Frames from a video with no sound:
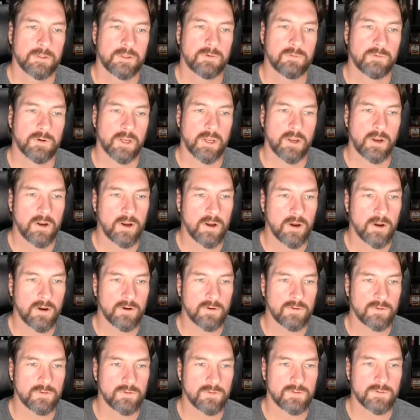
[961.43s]
Una
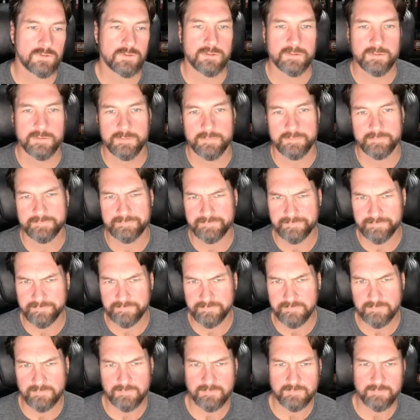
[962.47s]
Cursed
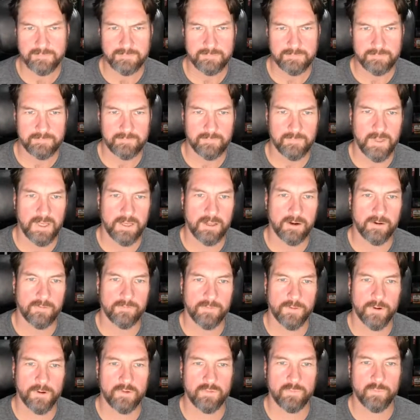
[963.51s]
in our
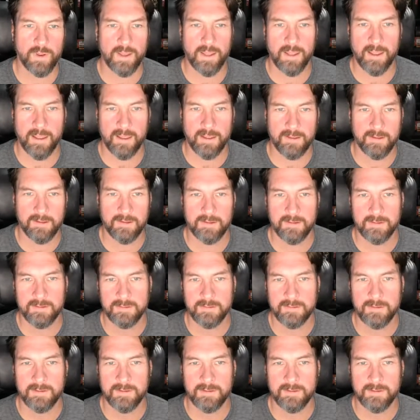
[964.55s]
first pack.